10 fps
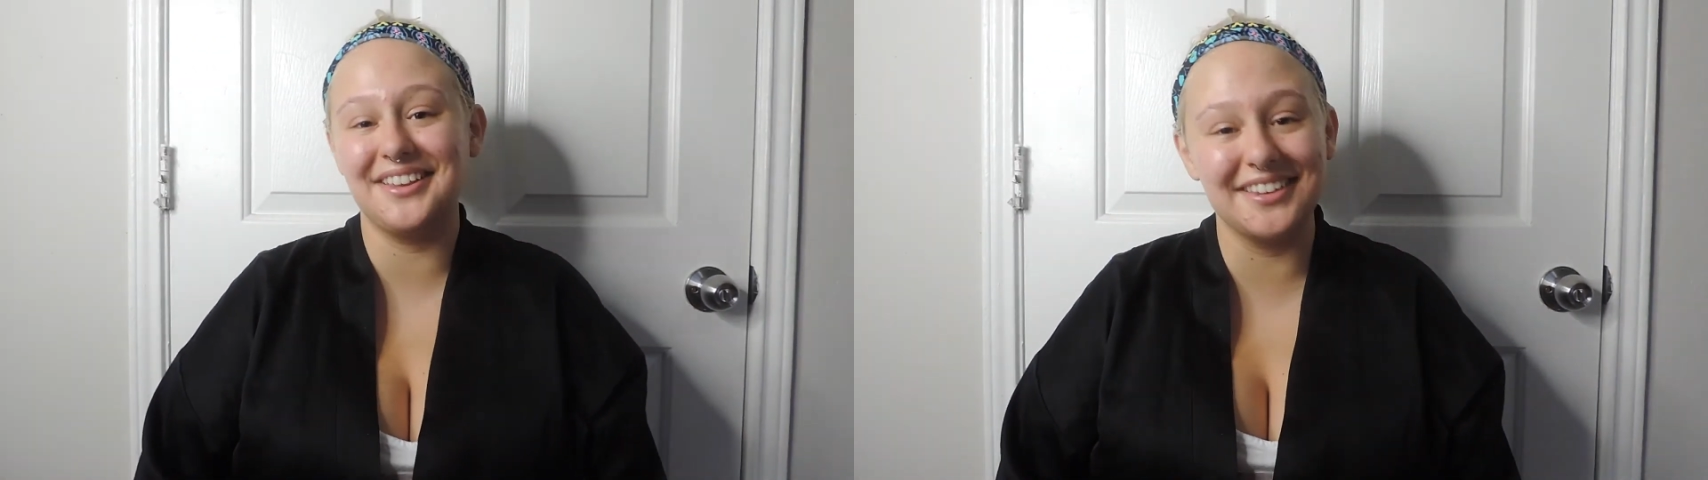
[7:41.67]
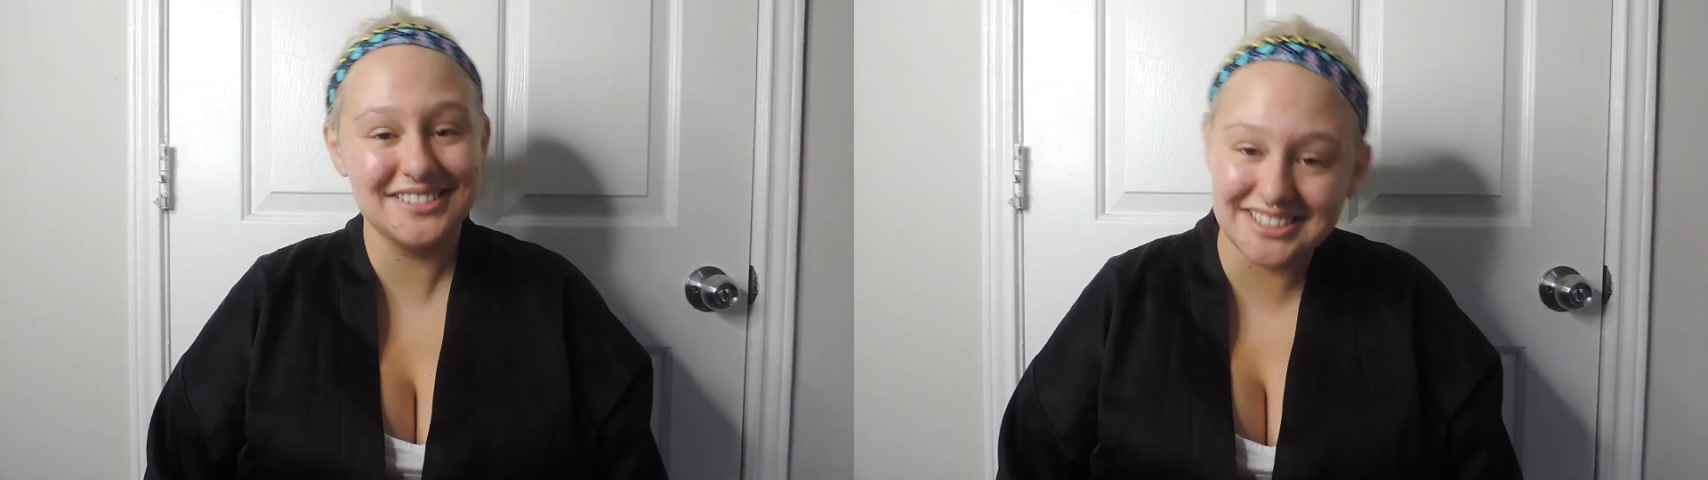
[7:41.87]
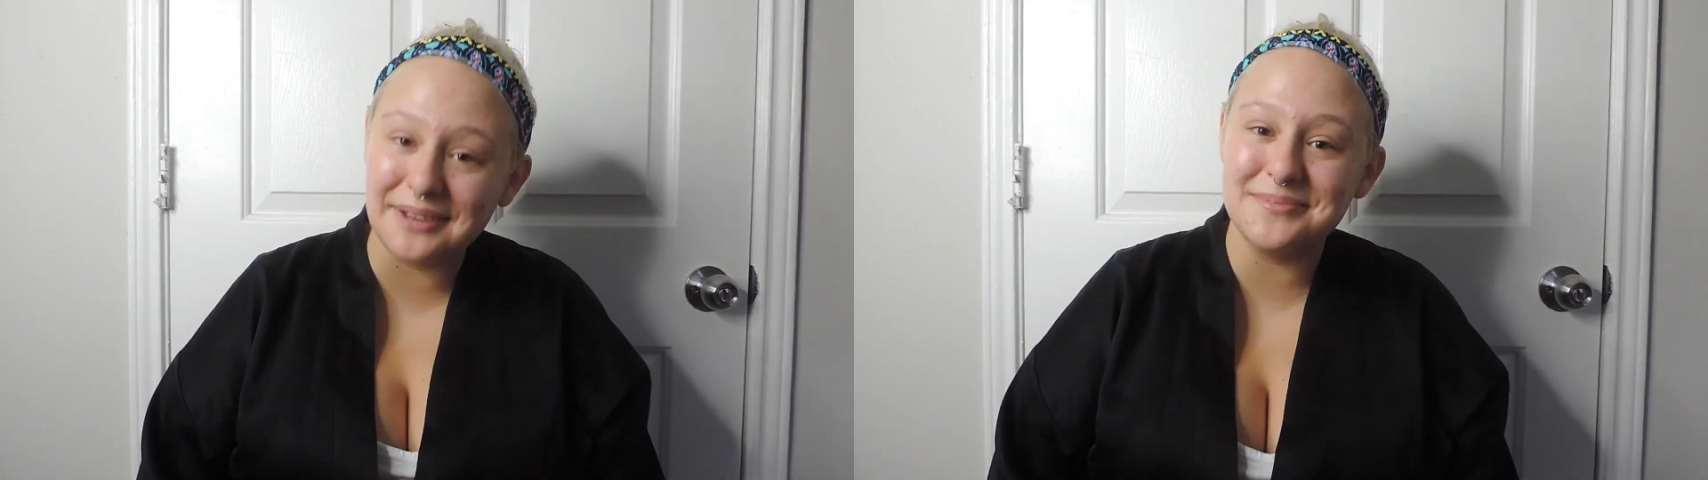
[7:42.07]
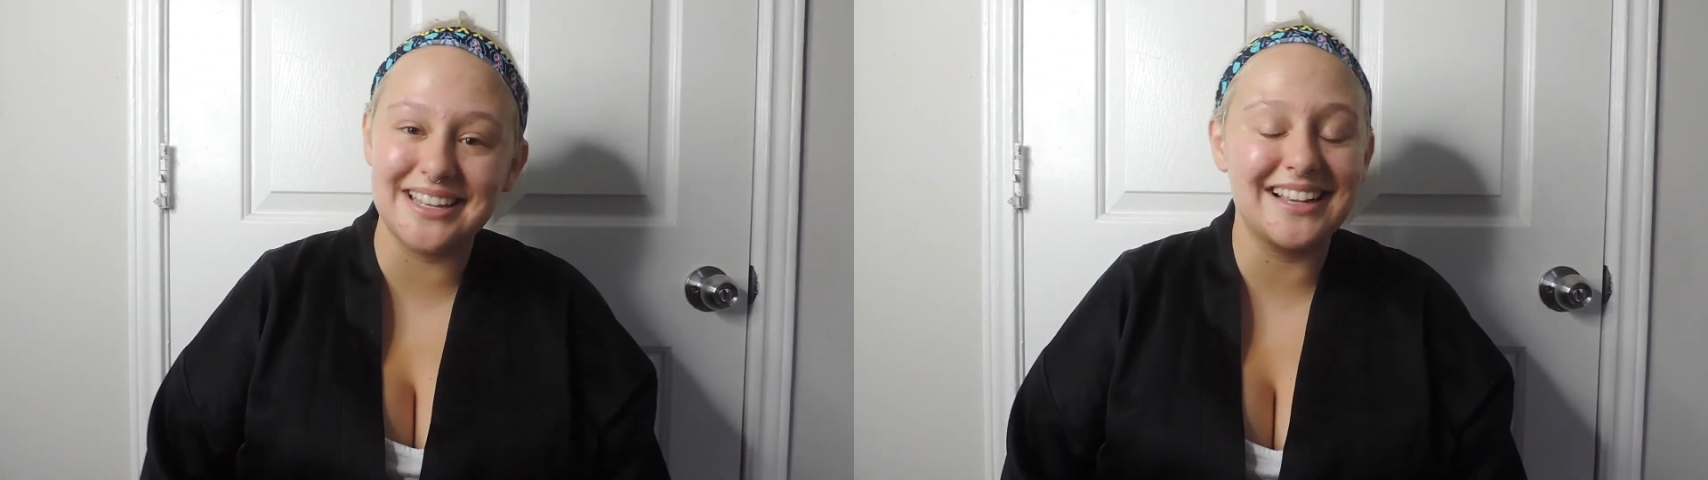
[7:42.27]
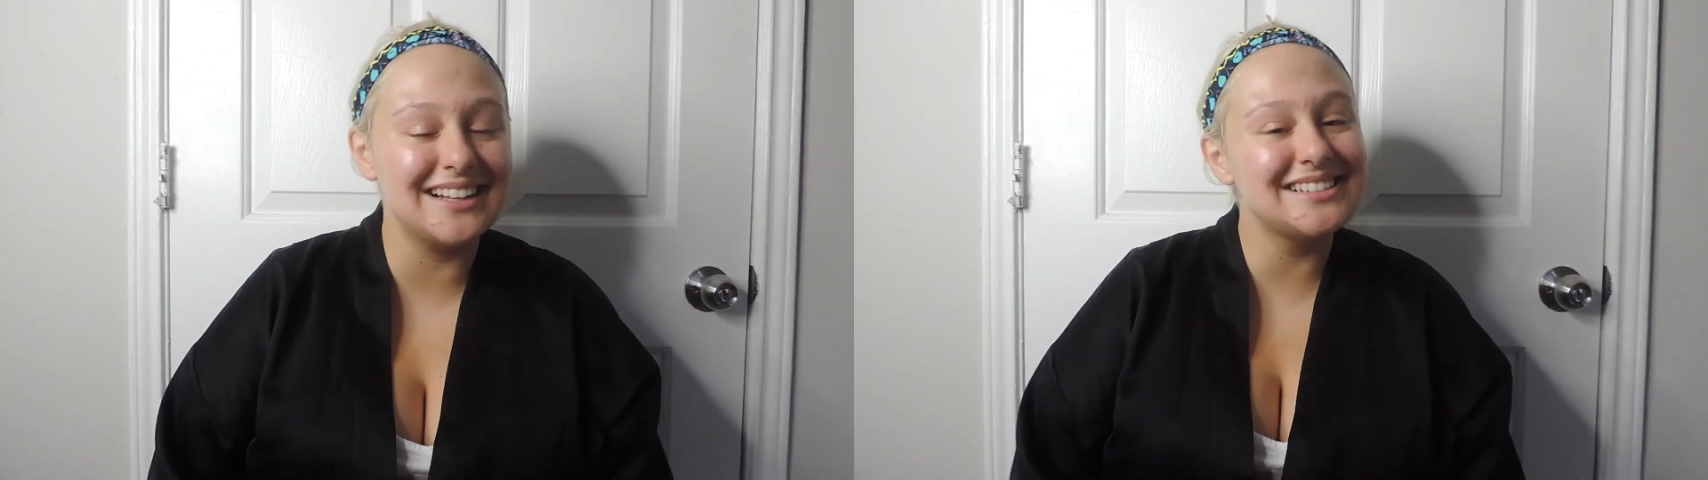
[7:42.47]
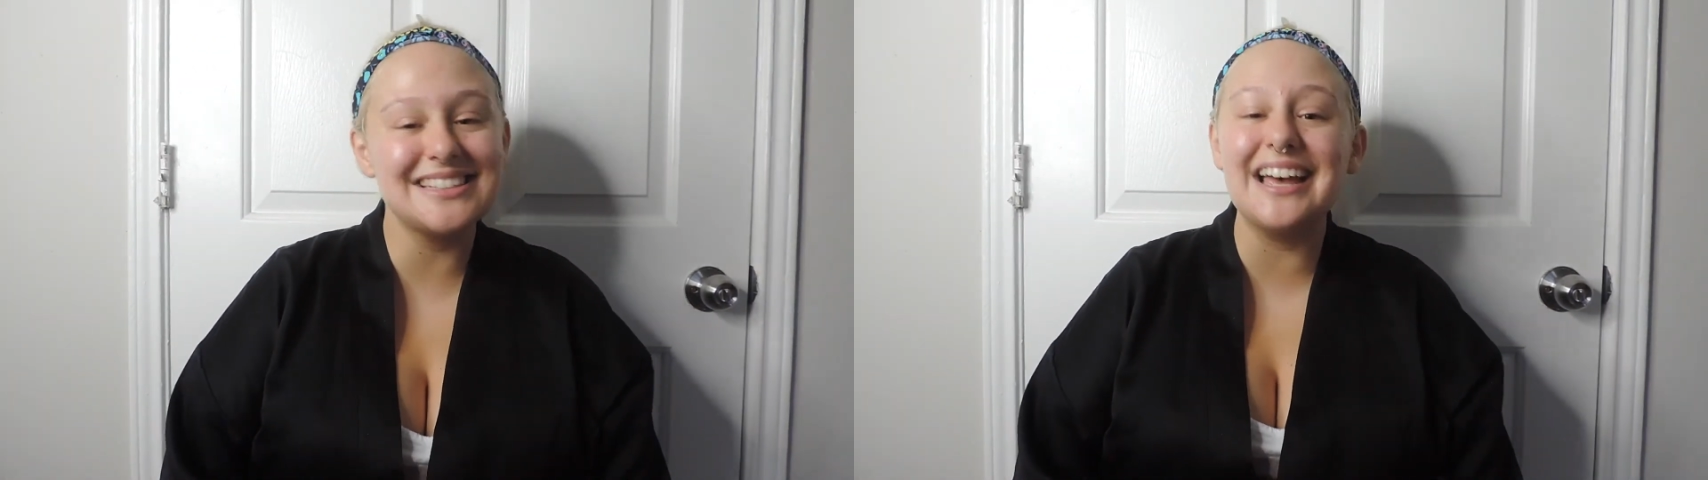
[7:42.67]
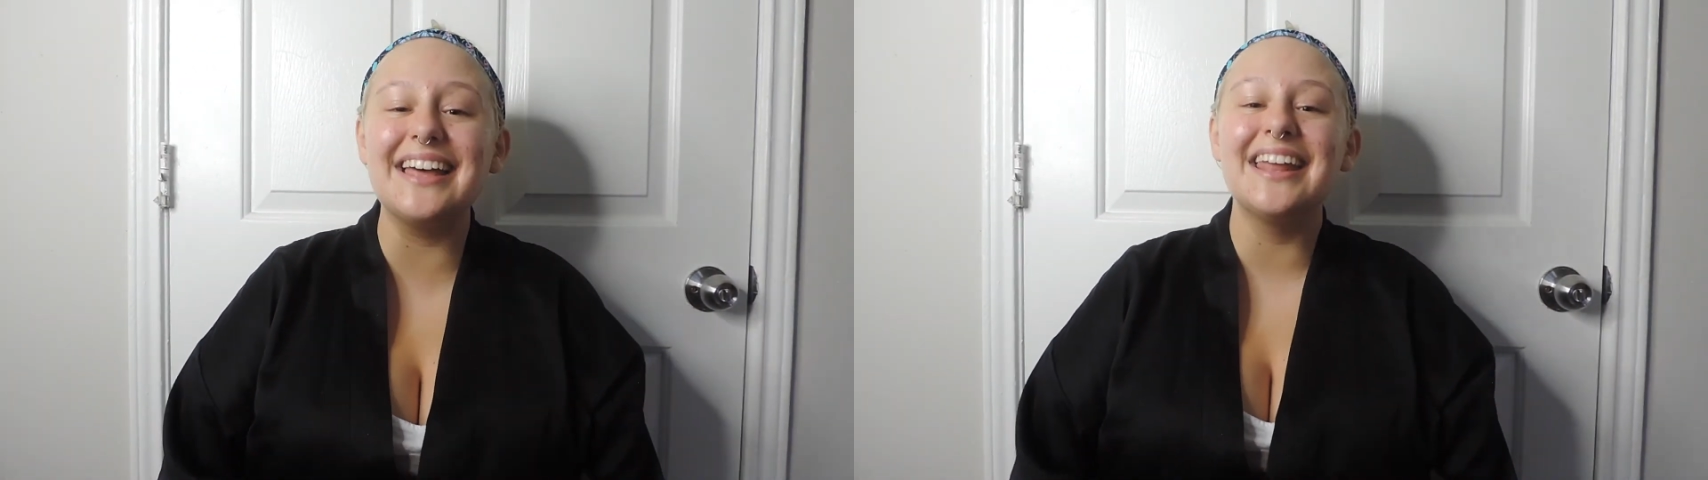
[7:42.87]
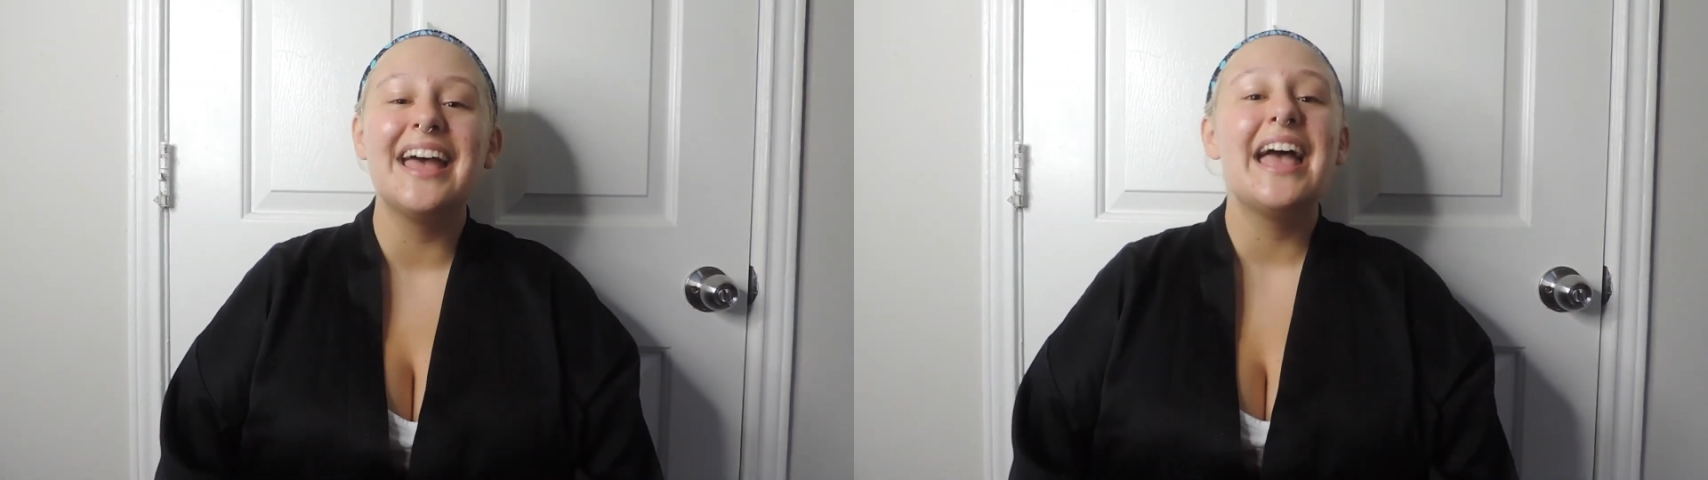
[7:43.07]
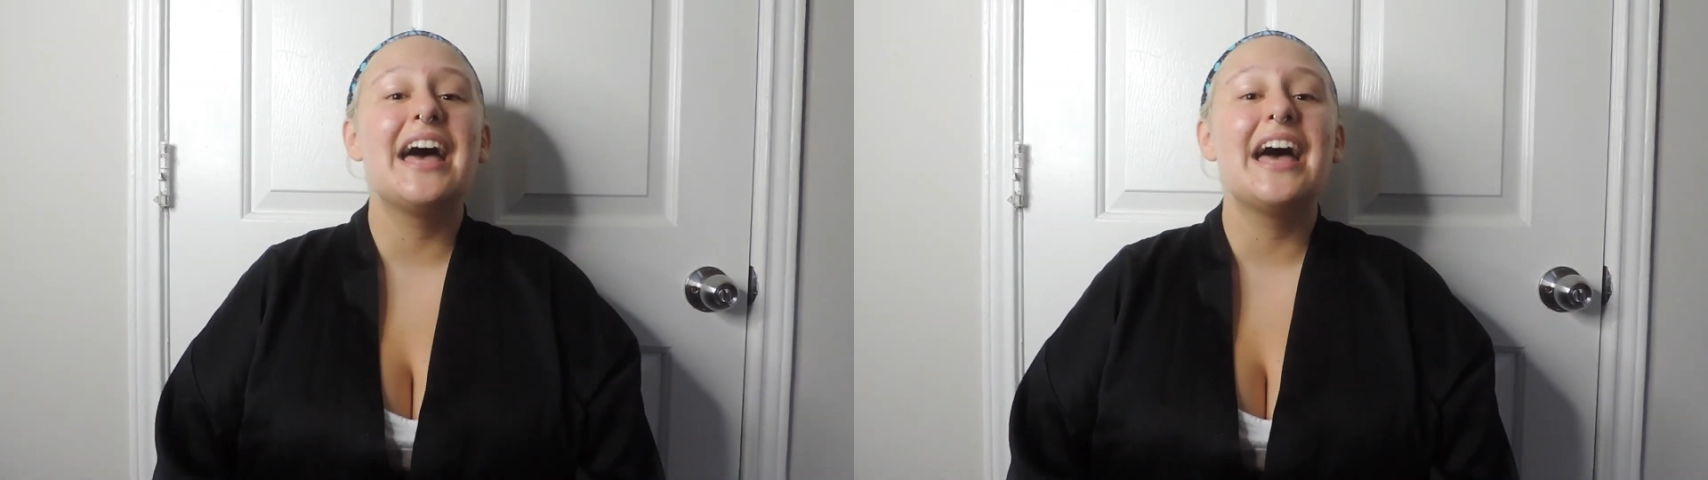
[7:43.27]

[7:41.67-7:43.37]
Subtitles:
all those steps like I said,